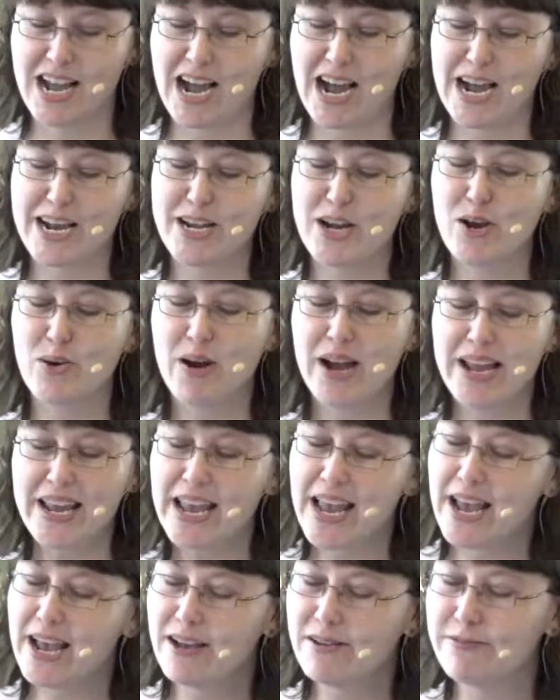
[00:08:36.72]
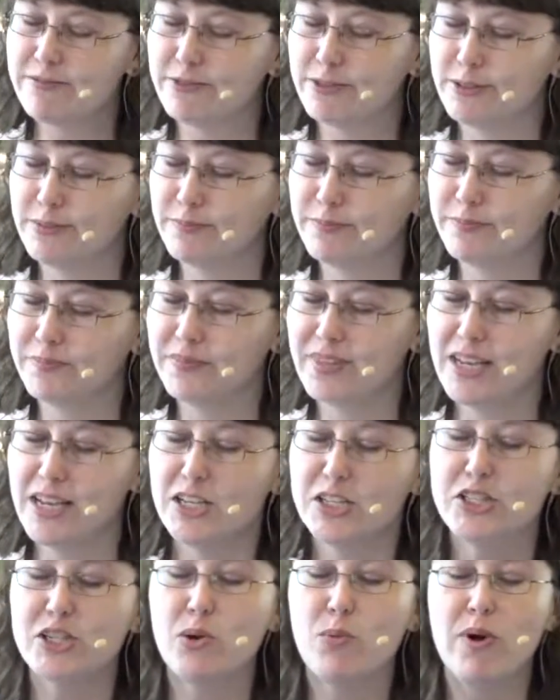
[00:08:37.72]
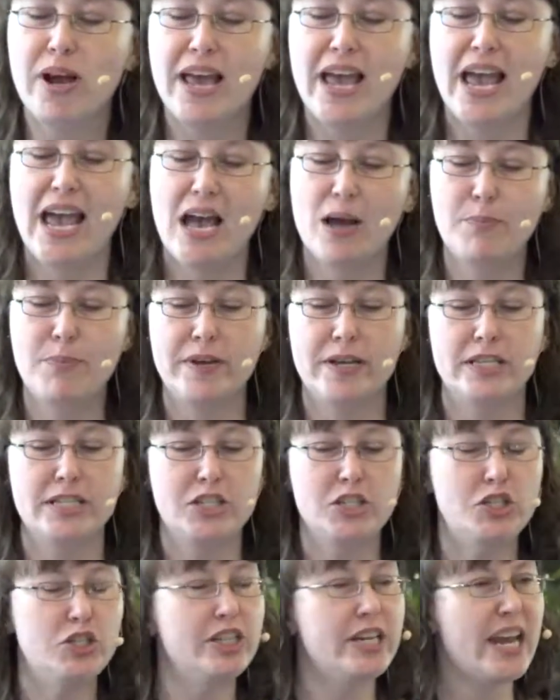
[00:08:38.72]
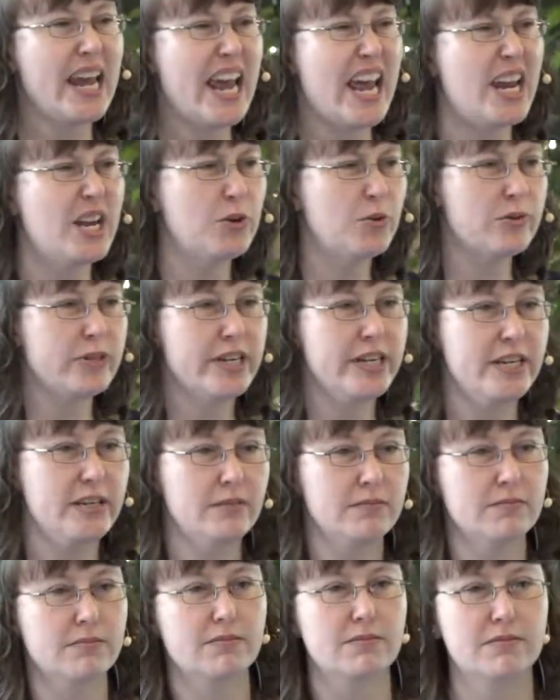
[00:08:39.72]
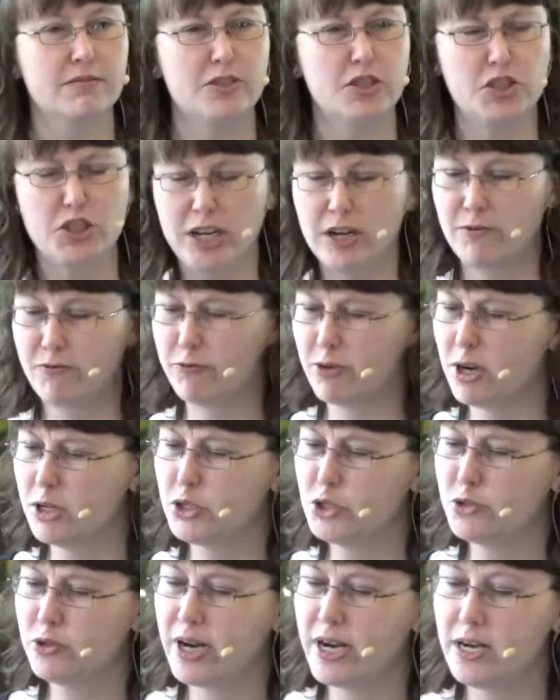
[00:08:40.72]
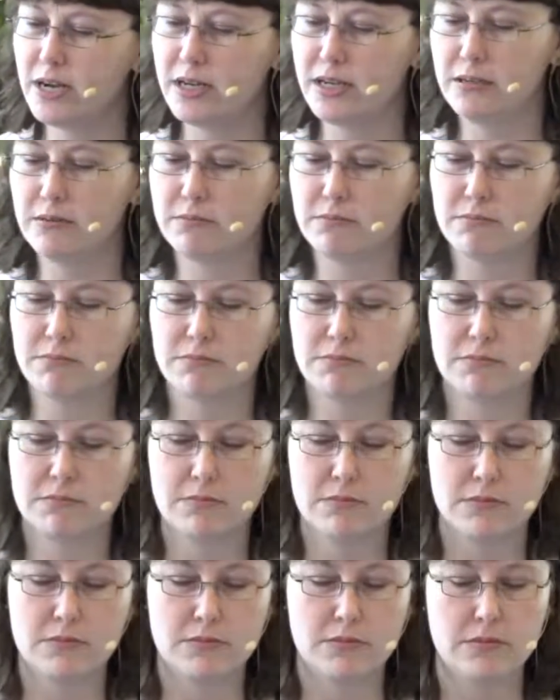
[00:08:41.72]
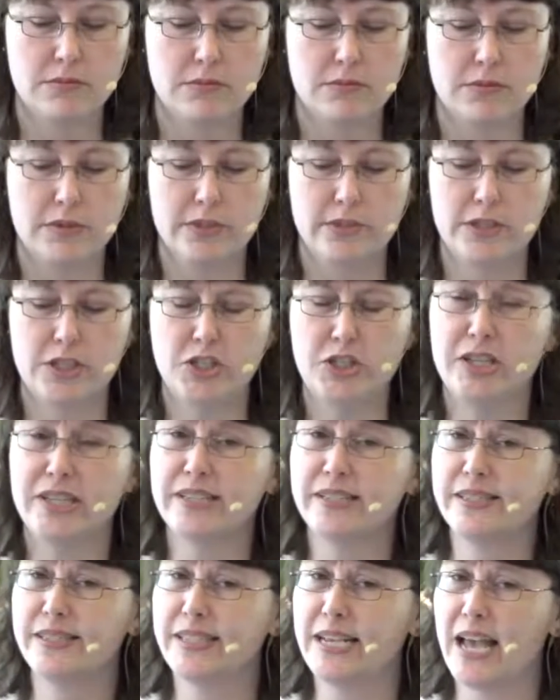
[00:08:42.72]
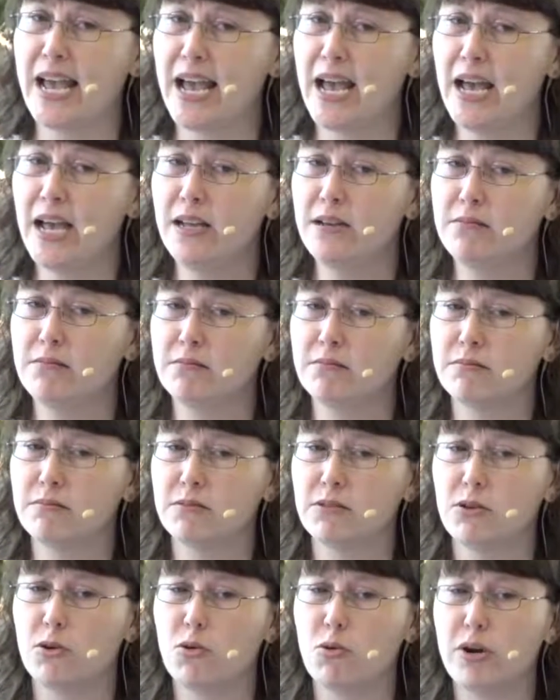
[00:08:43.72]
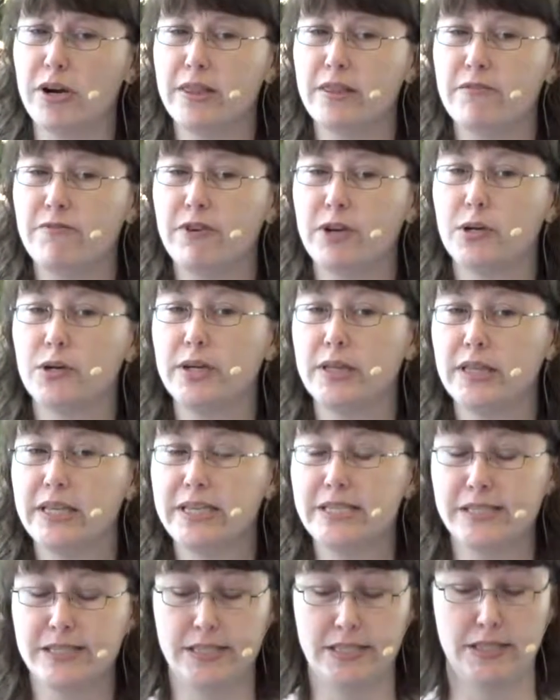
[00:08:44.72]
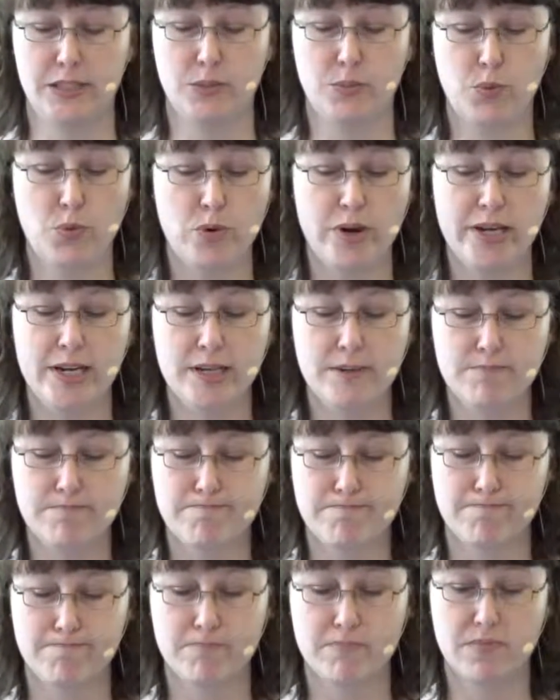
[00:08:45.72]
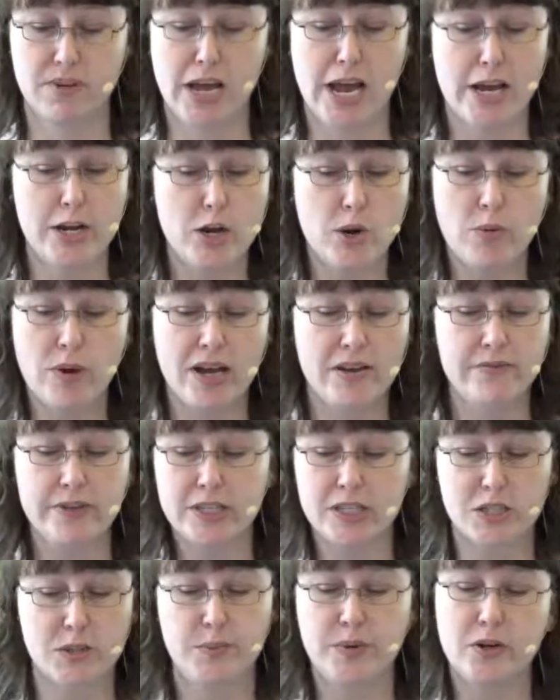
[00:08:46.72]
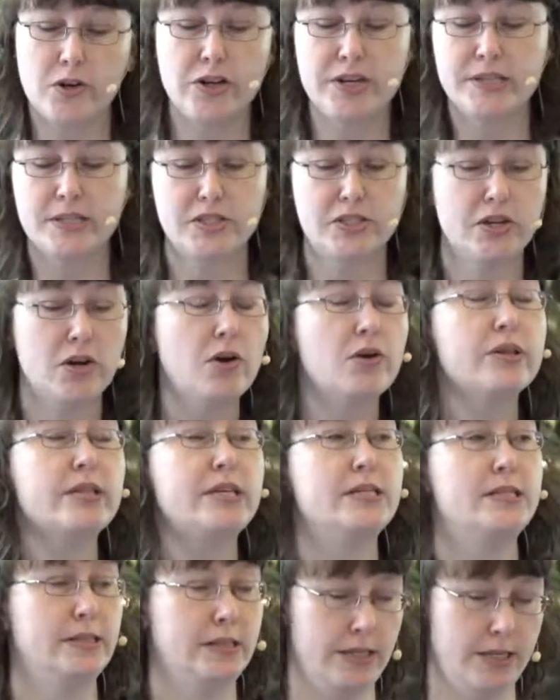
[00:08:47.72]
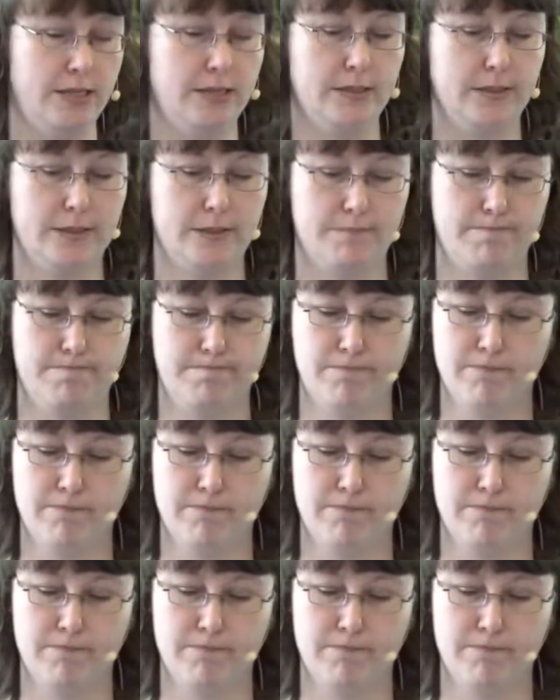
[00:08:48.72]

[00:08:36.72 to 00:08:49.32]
I know I have. So what happened? Did you get angry? Did you get frustrated? Did you get sad? Or at the very least disappointed? I know I've experienced all these things.